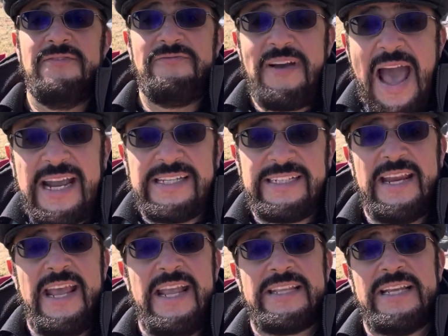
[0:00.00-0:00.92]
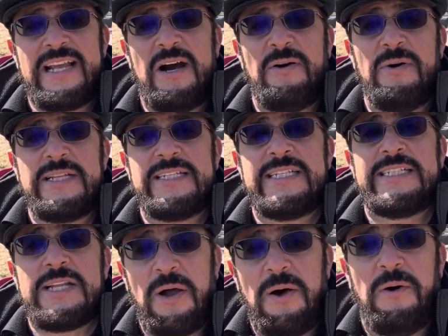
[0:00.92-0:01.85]
vaccinating our
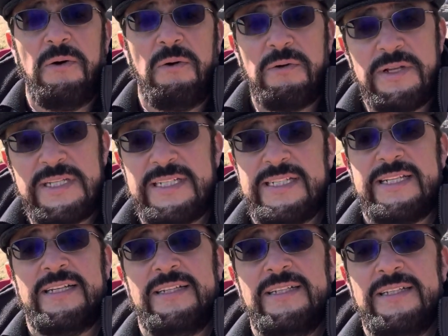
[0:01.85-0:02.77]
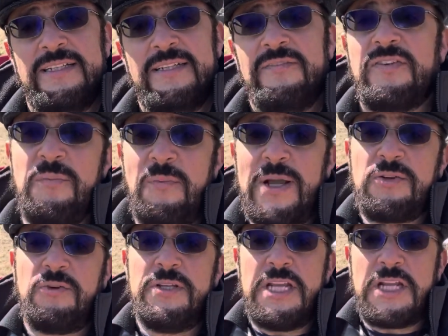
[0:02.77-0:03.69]
souls from what
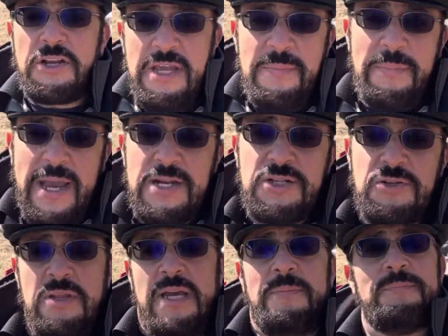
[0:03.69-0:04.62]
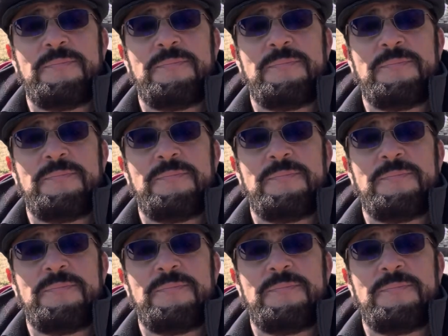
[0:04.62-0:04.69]
could creep into them?